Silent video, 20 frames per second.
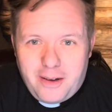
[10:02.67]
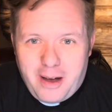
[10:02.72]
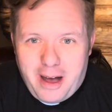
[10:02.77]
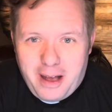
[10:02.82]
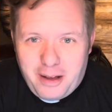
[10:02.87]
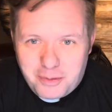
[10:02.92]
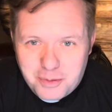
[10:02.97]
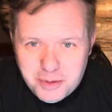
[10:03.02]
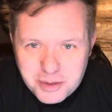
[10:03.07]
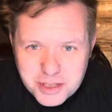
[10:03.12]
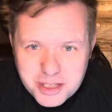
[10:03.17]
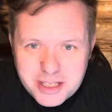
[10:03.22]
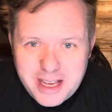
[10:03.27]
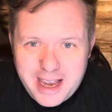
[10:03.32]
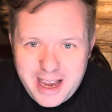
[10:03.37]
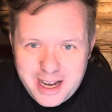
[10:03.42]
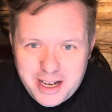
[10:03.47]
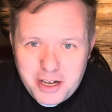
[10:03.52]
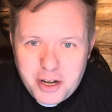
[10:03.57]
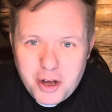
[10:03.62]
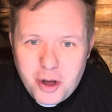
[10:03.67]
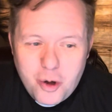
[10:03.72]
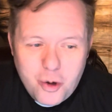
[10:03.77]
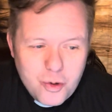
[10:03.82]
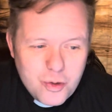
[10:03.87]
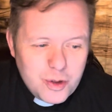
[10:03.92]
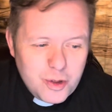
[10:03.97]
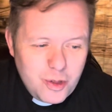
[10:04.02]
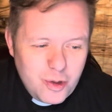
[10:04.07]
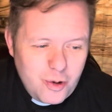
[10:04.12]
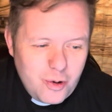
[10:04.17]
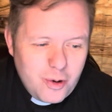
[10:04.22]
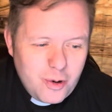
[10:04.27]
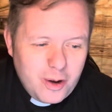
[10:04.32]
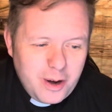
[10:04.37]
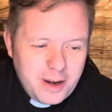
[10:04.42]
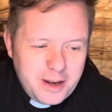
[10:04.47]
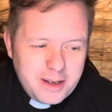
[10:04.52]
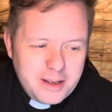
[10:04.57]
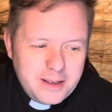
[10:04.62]
I will say, Know the
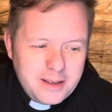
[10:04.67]
Lord.